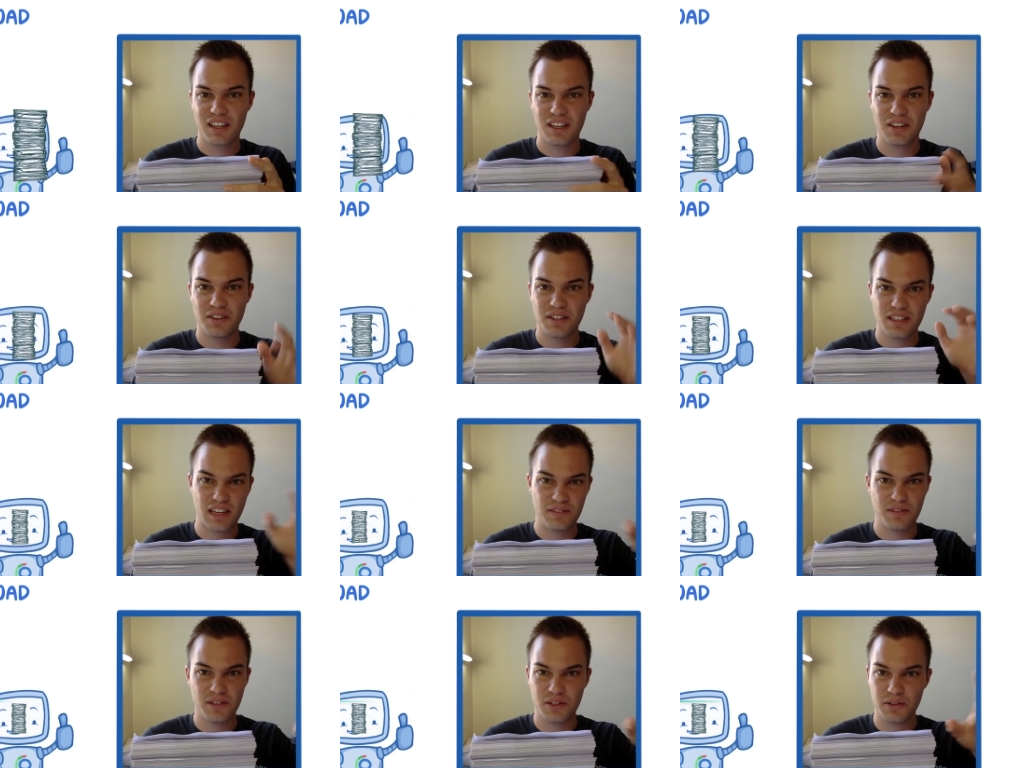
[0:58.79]
You just
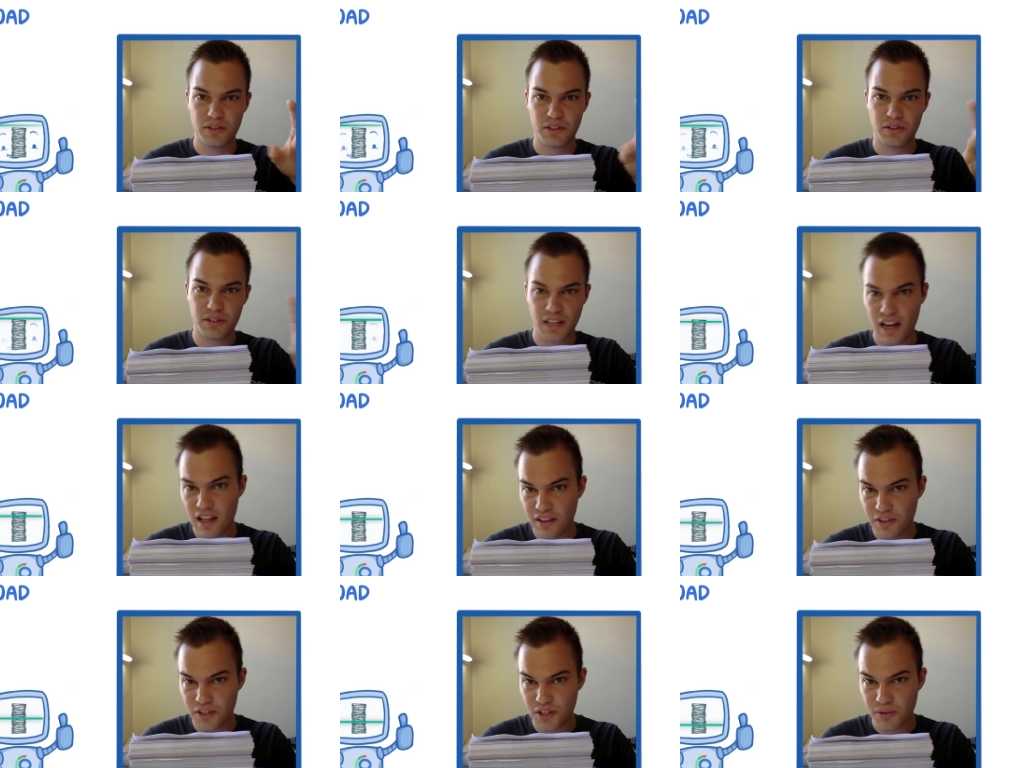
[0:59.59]
have to do a little
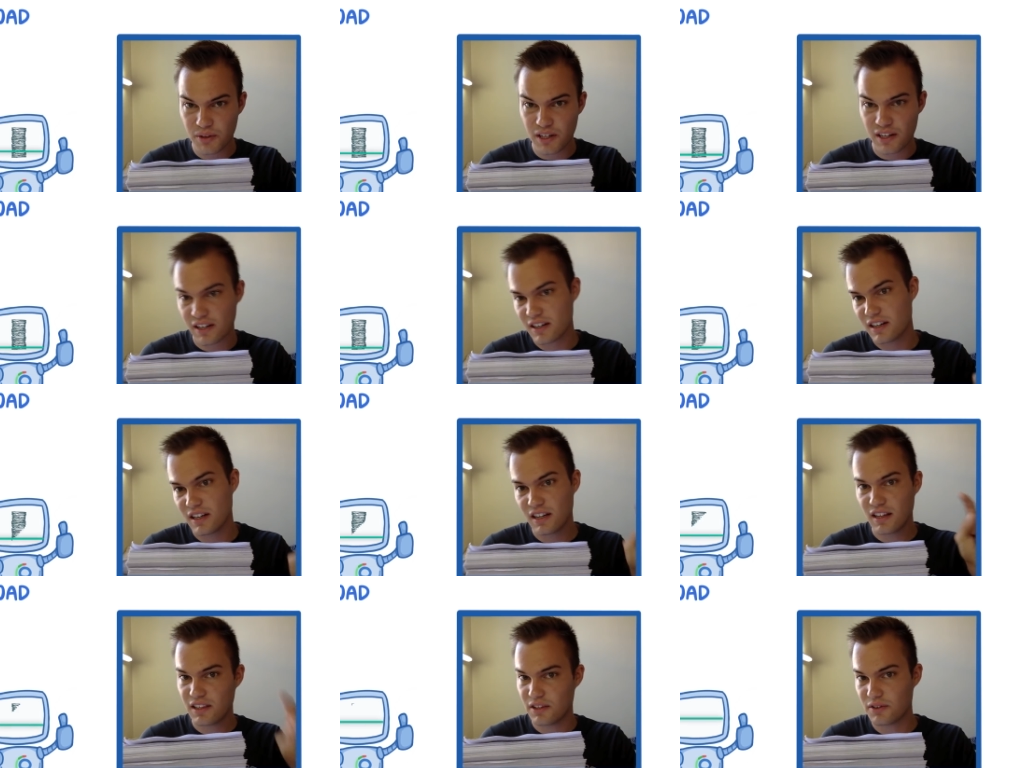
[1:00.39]
calendar work,
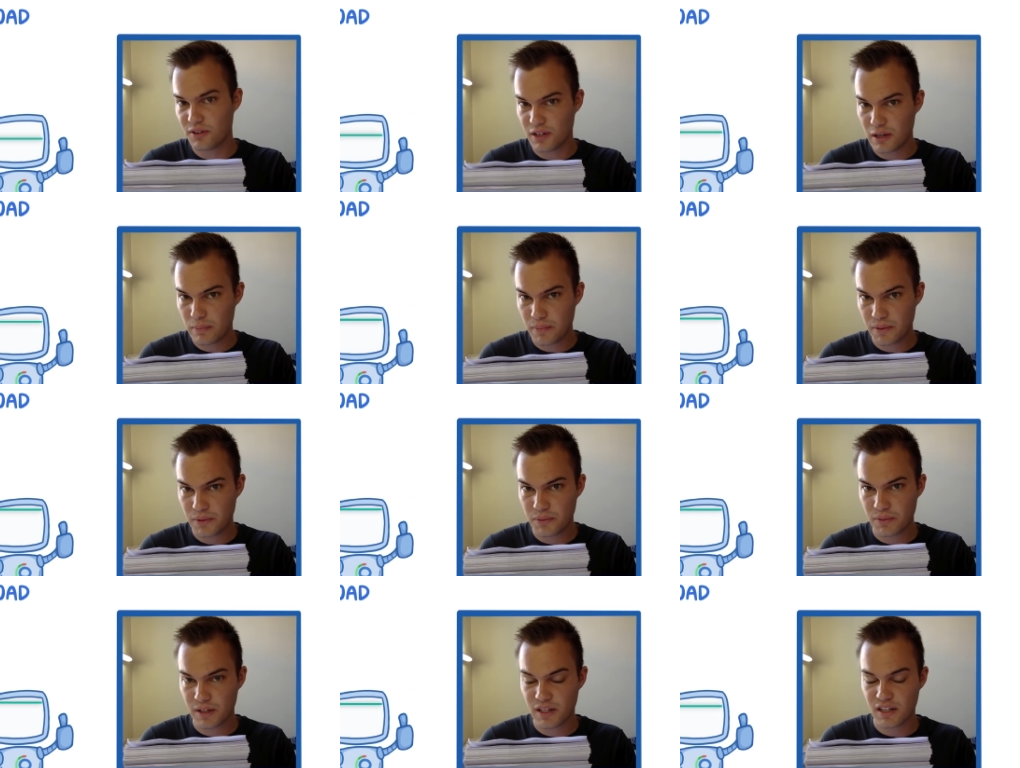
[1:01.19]
a little
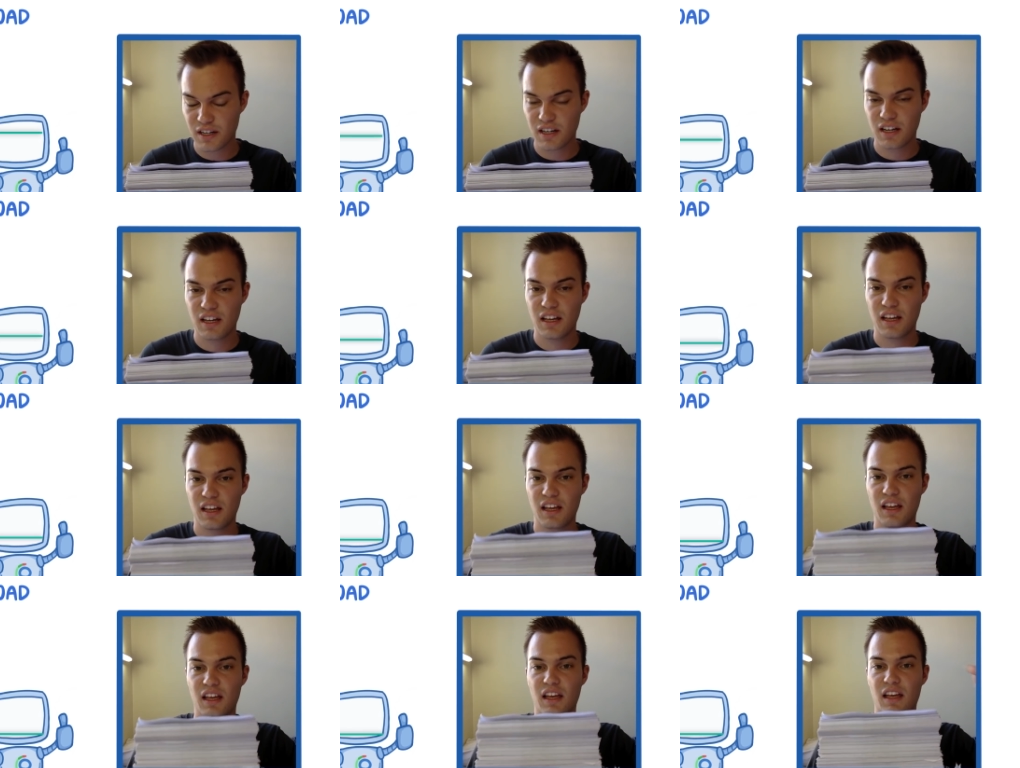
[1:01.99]
upload work.
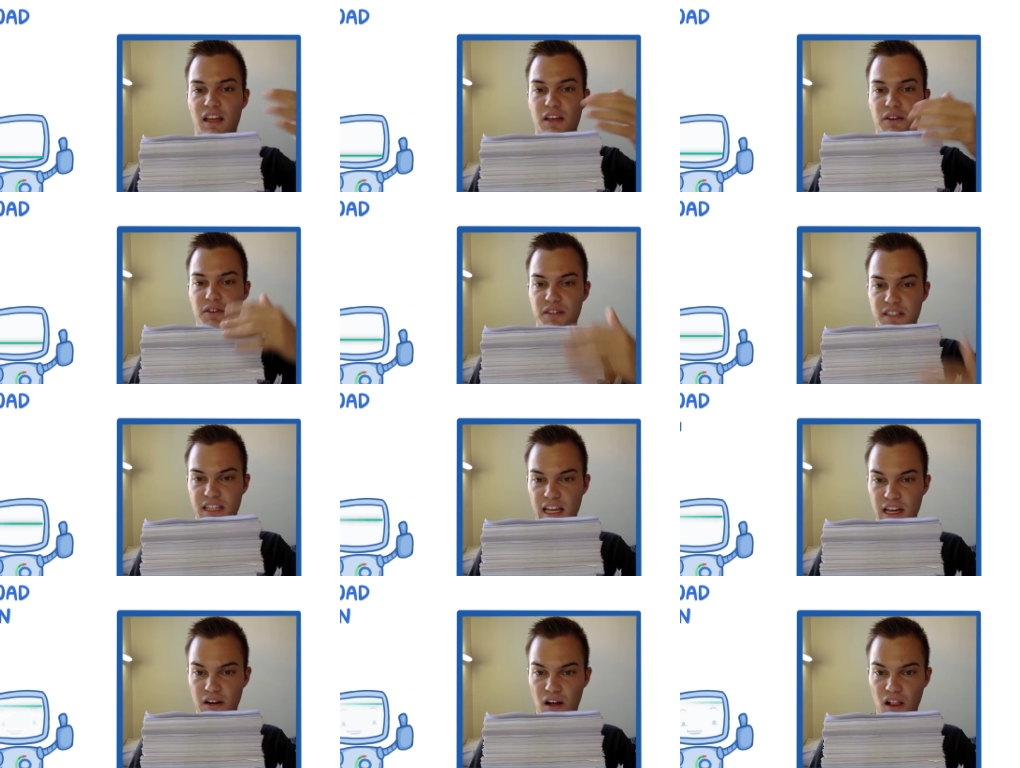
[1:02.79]
It'll
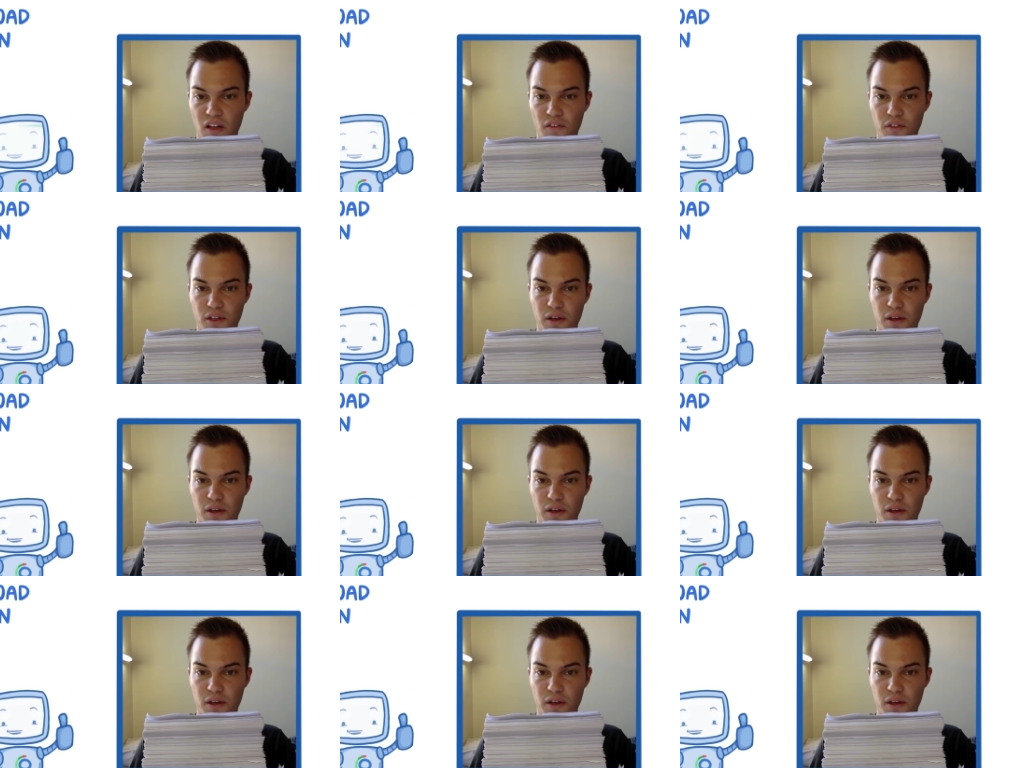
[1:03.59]
scan all of